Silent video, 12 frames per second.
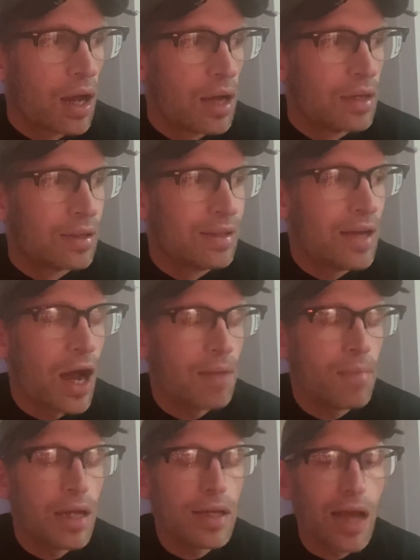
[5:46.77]
Not
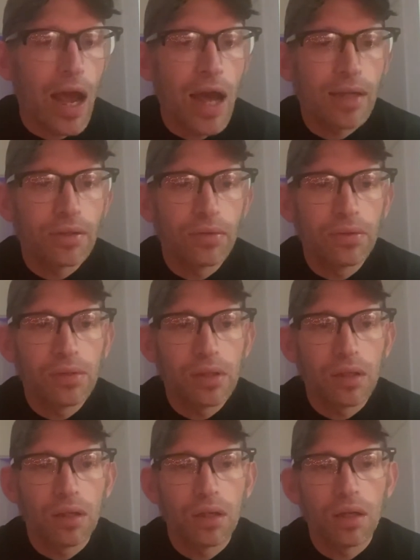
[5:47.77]
many actors
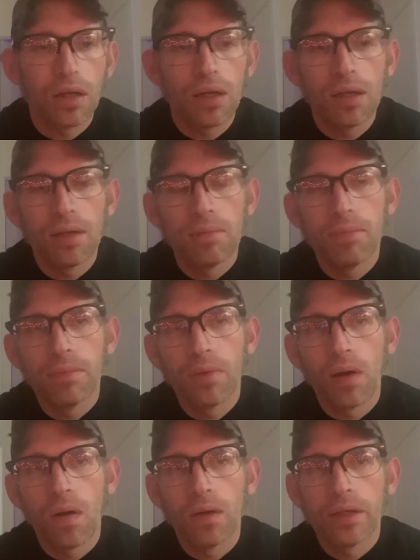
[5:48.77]
on
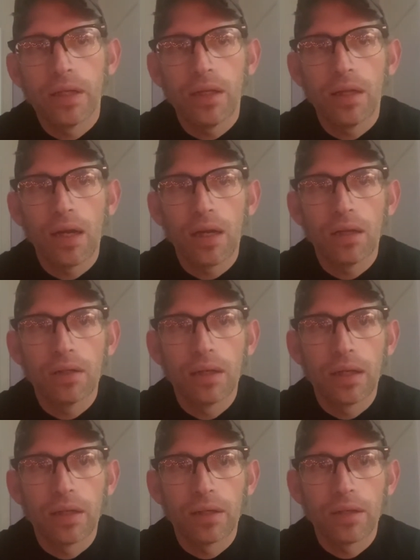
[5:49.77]
the
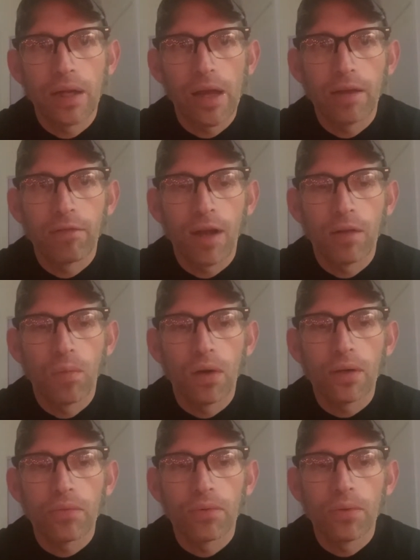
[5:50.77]
Hayride
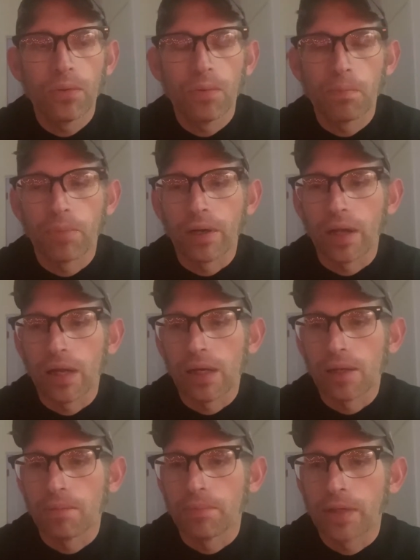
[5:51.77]
walkthrough,
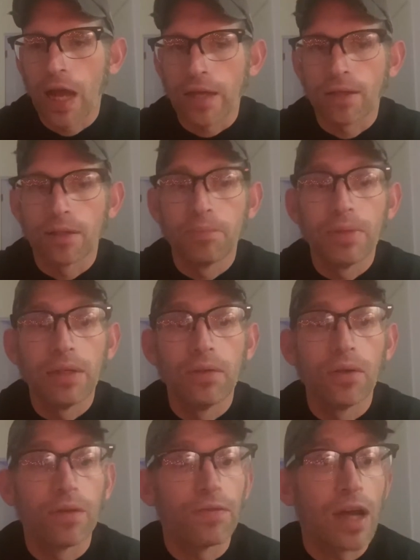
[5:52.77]
but that could be due
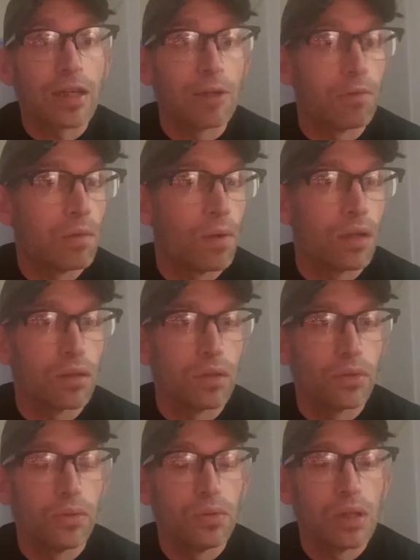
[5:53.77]
to the fact that we went on a
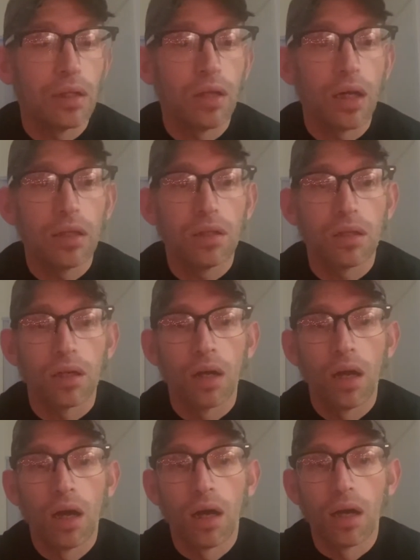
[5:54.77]
Tuesday night.
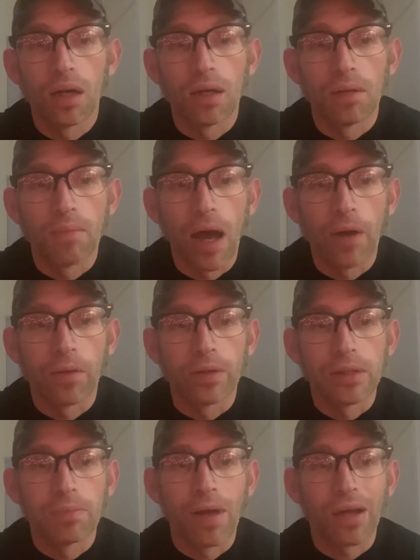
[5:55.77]
I would
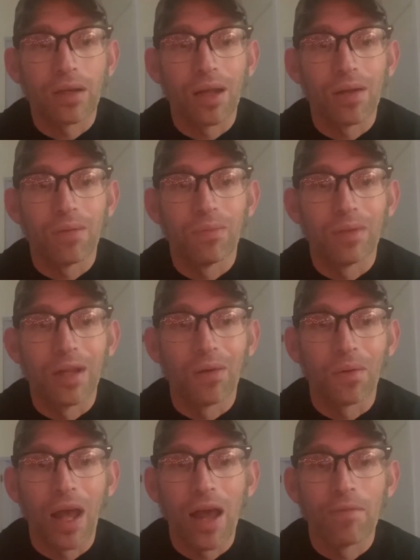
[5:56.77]
expect they
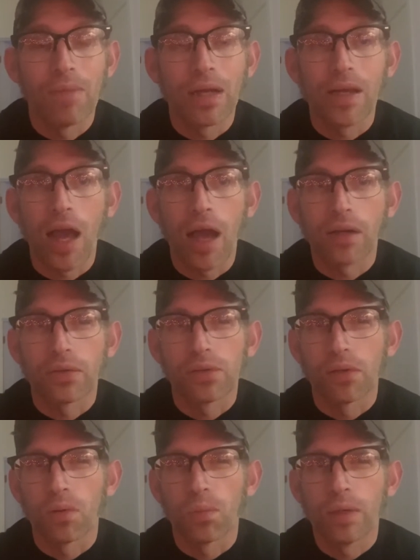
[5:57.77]
don't have many actors
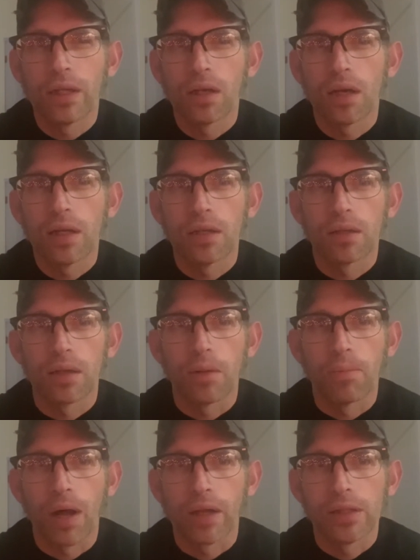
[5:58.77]
on a weeknight. They're
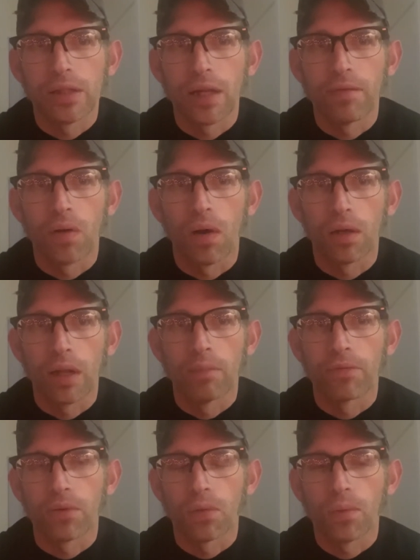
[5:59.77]
probably saving all of them
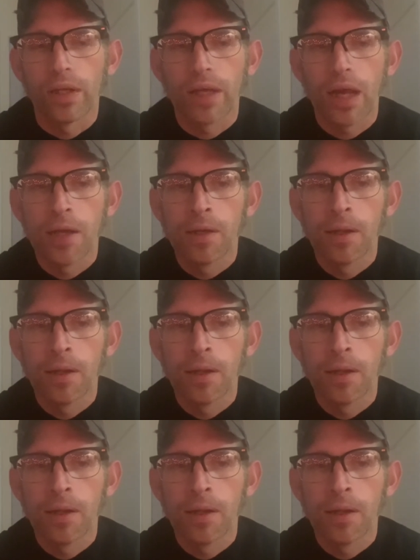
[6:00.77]
for the weekend.